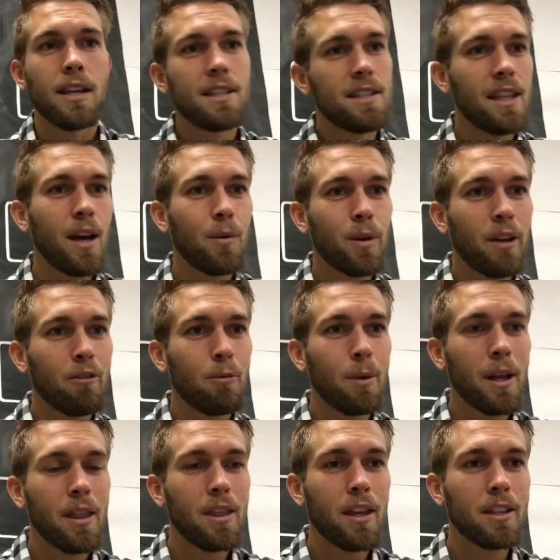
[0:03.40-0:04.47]
Isn't that what
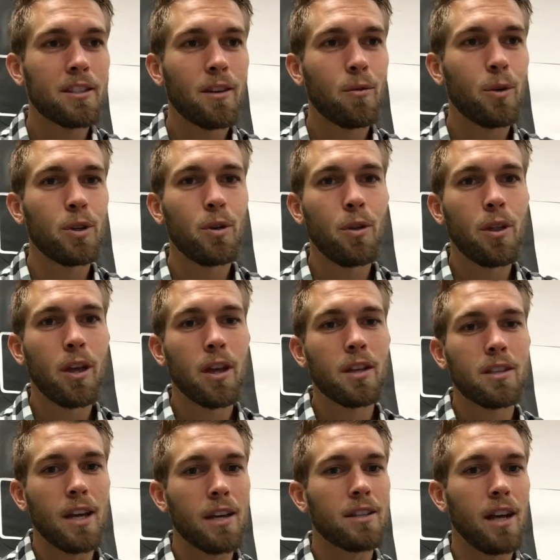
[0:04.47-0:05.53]
everybody thinks of when you
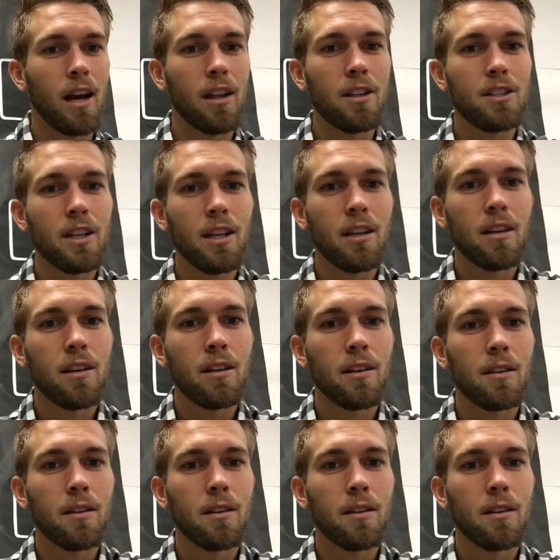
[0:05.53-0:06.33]
think technology?